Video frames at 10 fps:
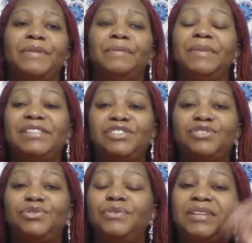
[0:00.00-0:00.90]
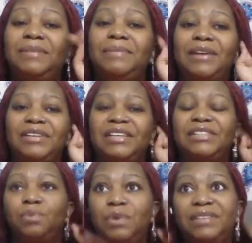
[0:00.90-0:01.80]
Because the truth of the matter
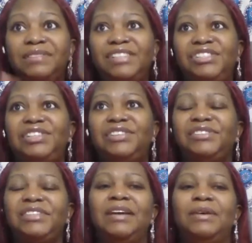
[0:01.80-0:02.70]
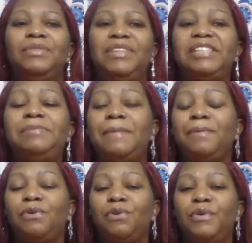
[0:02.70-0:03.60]
is, one of these years, these
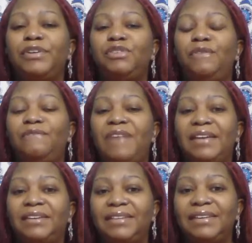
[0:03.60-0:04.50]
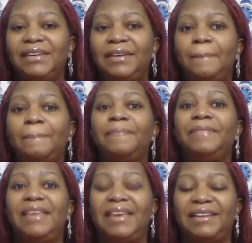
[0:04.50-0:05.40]
people are going to finally
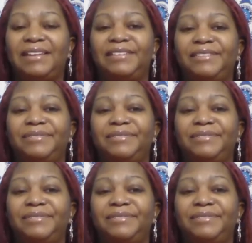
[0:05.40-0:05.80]
get it.